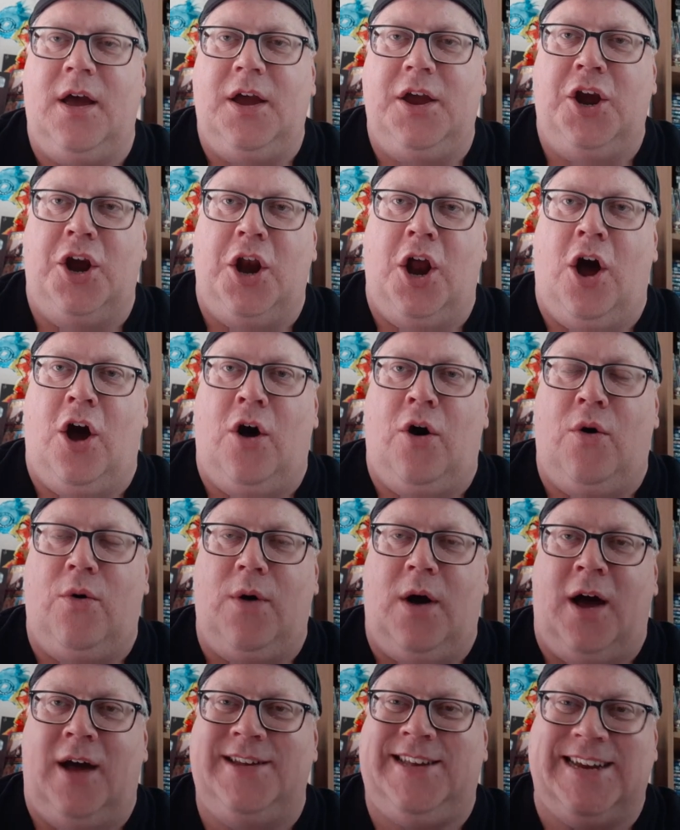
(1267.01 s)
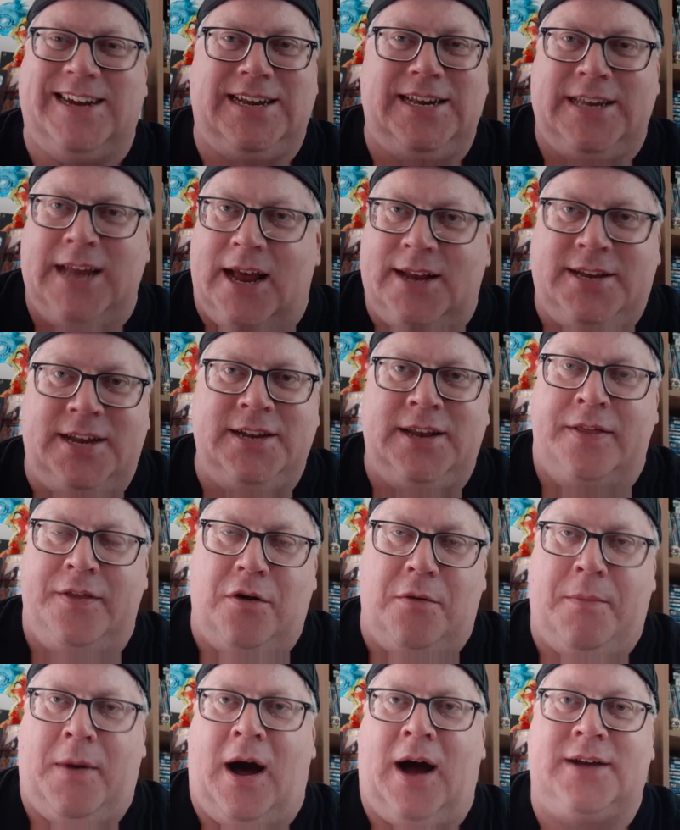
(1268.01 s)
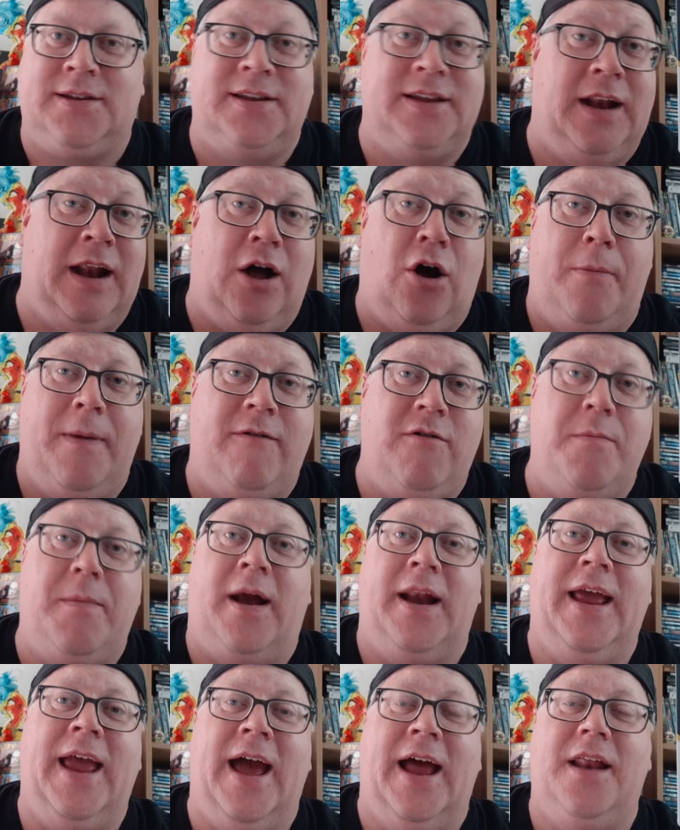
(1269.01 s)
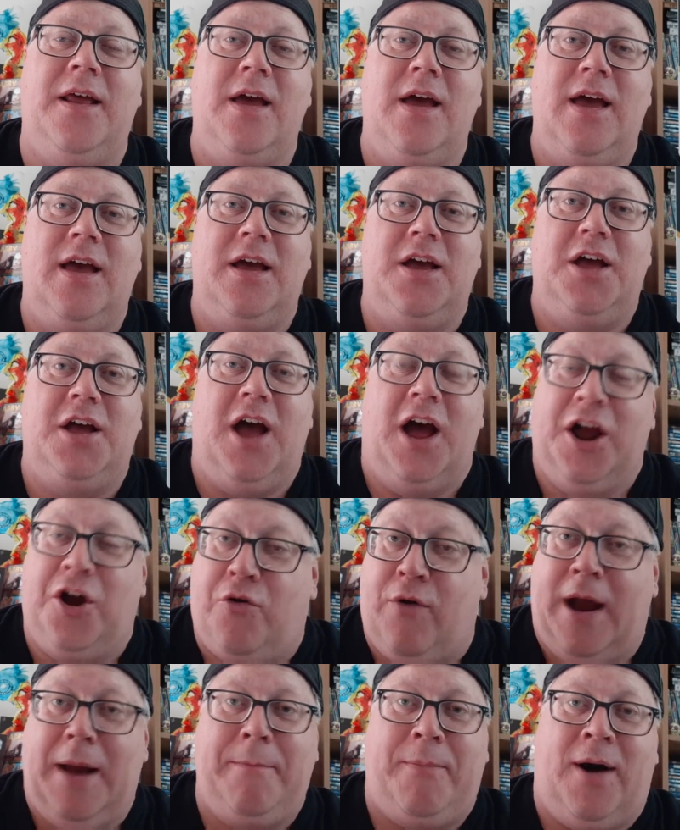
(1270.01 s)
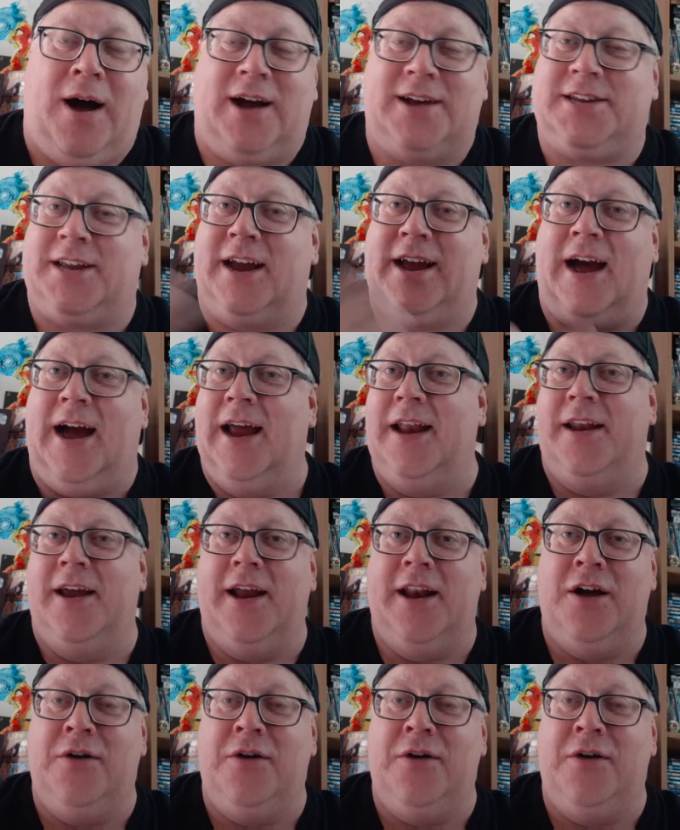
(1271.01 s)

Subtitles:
you know, successes in their boxes, and I hope everybody had a great box like I did.